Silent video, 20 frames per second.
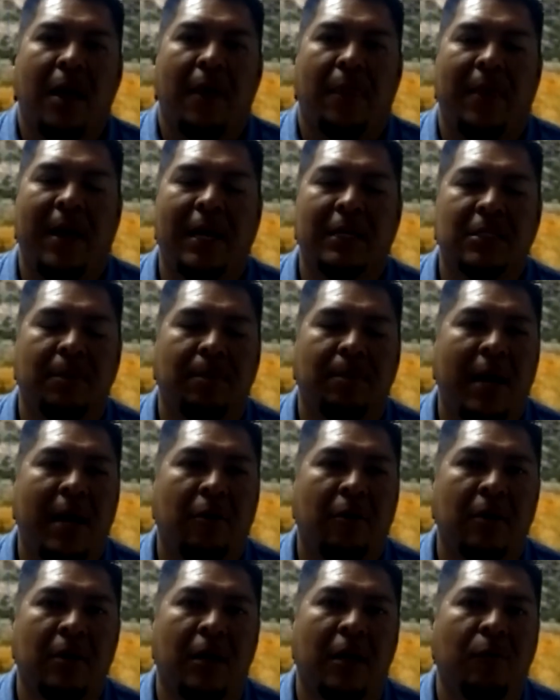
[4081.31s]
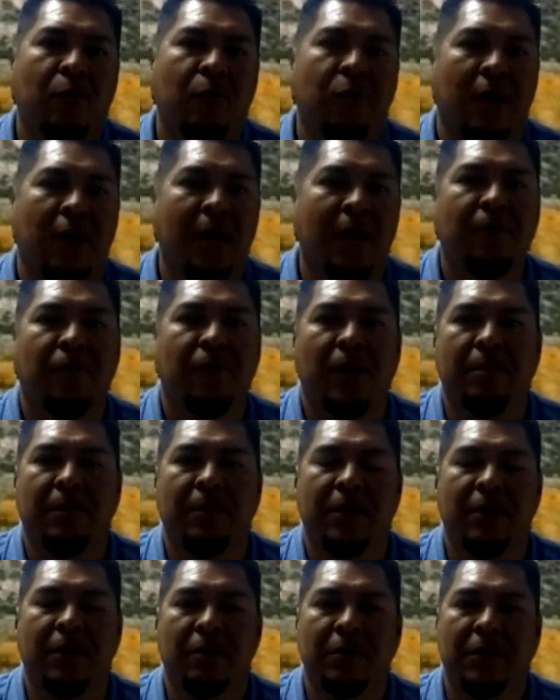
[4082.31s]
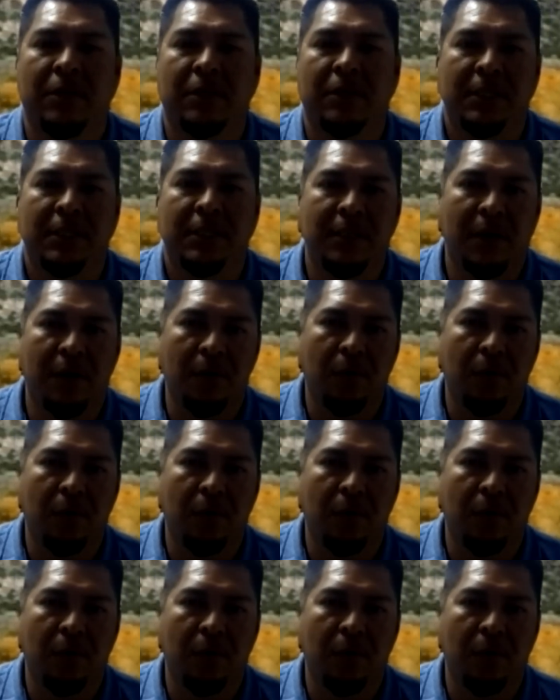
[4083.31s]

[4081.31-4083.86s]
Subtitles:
that's the background of where I'm from. You see the